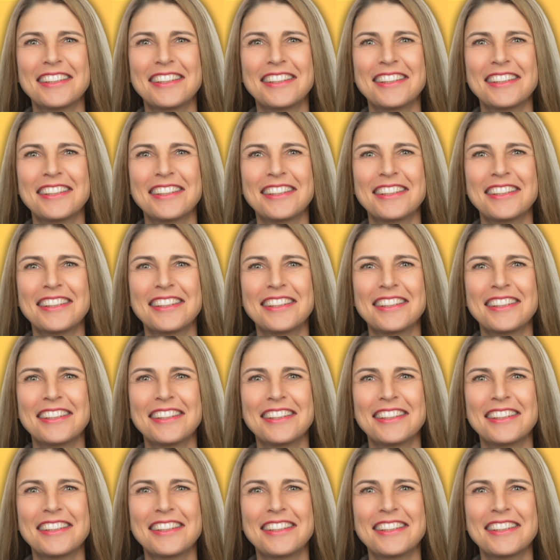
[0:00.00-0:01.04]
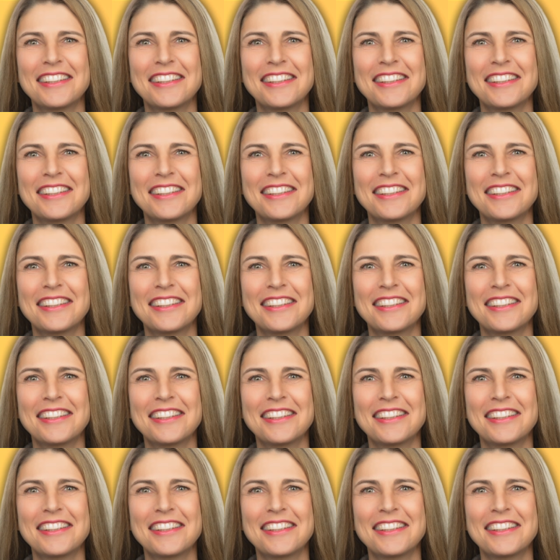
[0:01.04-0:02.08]

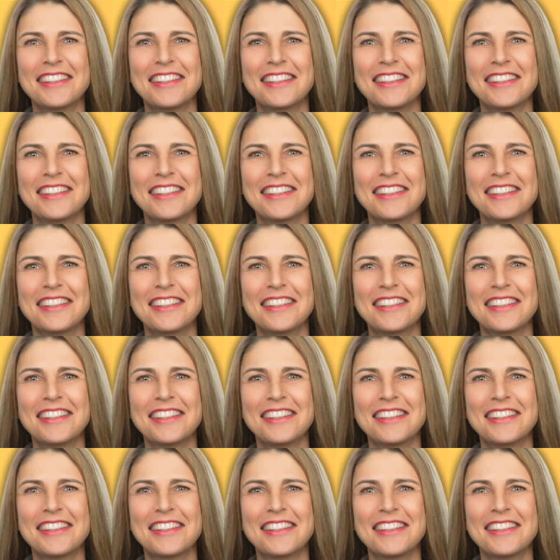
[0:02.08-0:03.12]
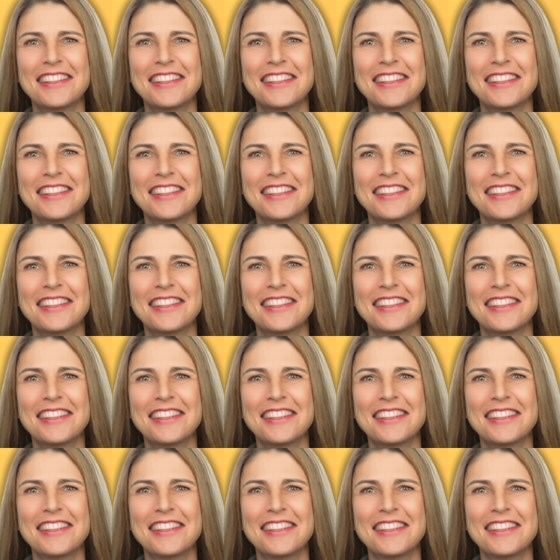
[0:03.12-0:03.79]
[no speech]